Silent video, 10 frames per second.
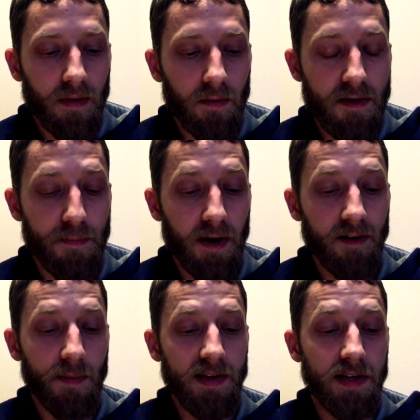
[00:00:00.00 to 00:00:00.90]
Which
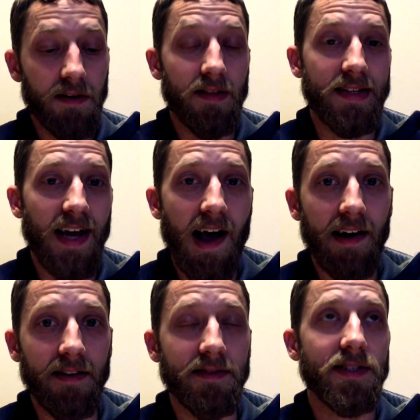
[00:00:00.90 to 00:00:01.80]
brings me to the
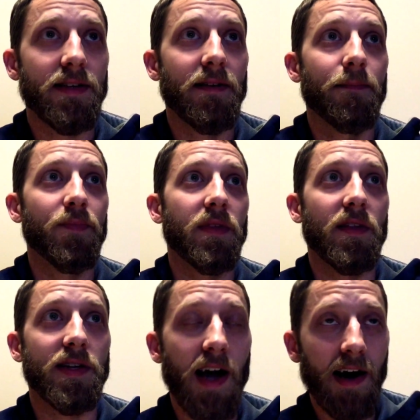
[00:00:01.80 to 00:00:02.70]
tires.
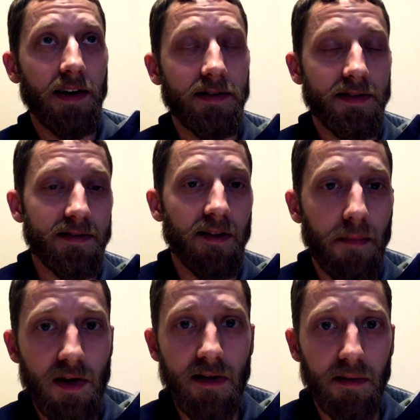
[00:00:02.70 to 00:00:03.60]
The tires are the
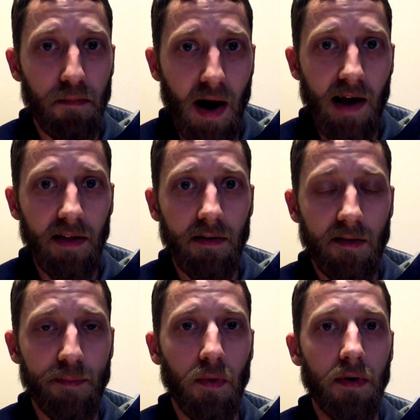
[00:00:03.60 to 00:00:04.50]
Michelin Pilot
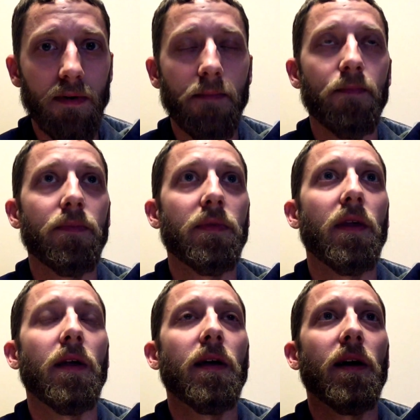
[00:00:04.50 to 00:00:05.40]
Sport,
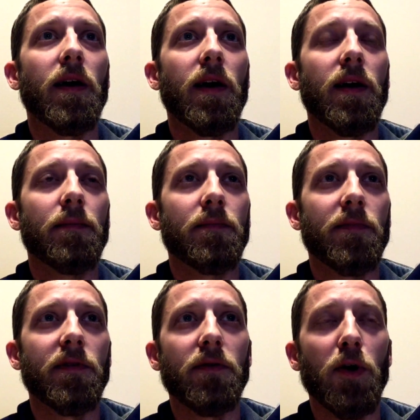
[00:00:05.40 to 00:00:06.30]

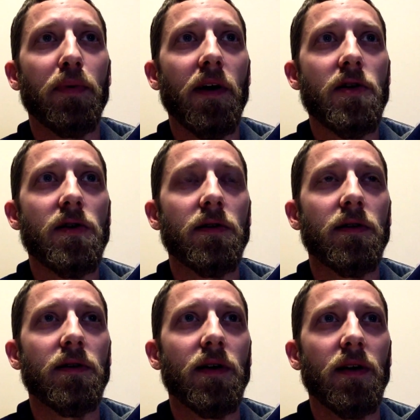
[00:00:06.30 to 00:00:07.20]
zero
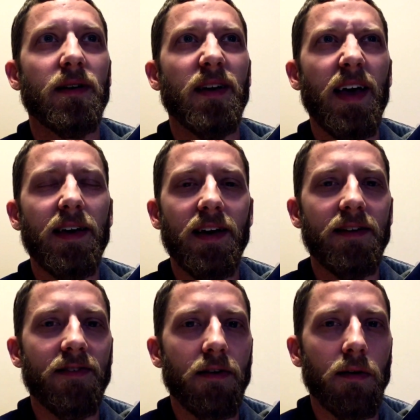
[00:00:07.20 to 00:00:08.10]
pressure,
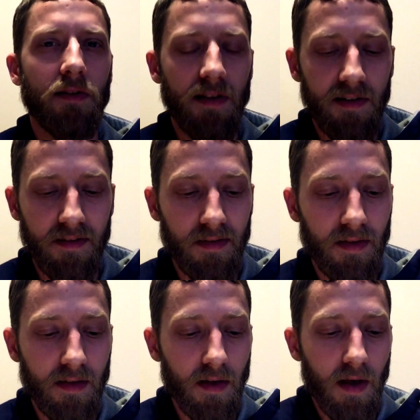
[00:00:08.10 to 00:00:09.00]
AS all
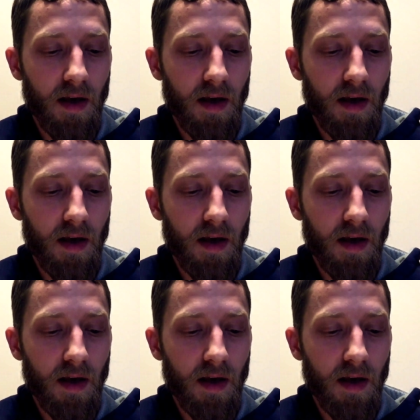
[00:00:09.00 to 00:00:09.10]
seasons.